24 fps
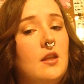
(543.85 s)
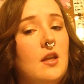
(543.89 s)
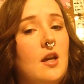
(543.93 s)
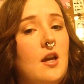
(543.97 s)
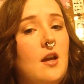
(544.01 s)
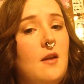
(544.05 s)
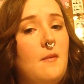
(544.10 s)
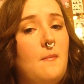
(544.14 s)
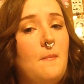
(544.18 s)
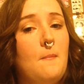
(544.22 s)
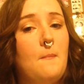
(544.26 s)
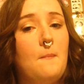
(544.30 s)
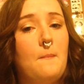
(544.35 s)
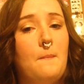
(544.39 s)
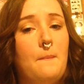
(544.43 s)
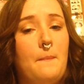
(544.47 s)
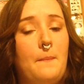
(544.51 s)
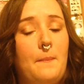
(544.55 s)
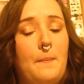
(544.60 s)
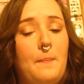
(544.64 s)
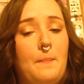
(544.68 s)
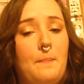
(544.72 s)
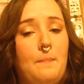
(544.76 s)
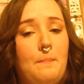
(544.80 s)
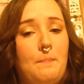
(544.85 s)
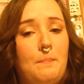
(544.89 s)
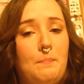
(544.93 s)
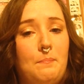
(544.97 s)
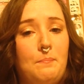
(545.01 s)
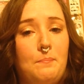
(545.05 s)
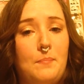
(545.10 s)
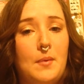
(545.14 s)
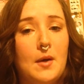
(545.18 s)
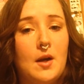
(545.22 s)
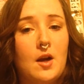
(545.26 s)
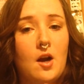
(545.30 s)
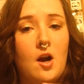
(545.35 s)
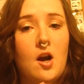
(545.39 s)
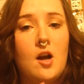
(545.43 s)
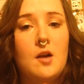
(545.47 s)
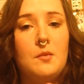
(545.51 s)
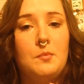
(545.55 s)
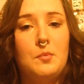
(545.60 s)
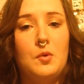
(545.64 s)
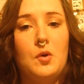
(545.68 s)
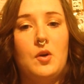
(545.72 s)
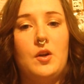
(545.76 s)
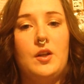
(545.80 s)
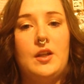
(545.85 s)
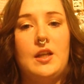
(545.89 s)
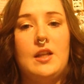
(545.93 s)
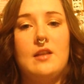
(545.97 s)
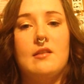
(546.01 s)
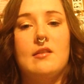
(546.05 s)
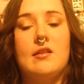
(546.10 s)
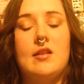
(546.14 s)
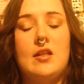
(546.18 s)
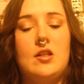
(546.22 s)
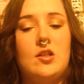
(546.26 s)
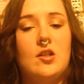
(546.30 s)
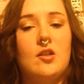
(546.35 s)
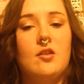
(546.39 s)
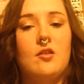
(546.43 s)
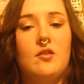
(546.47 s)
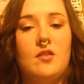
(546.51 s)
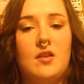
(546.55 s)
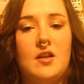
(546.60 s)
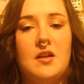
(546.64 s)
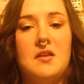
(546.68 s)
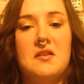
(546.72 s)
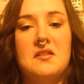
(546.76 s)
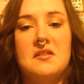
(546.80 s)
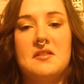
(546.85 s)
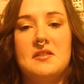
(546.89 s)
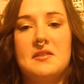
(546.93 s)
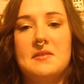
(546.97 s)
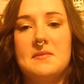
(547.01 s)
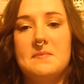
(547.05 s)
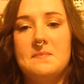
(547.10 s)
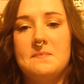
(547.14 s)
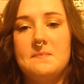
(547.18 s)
that, but cardboard against each other does.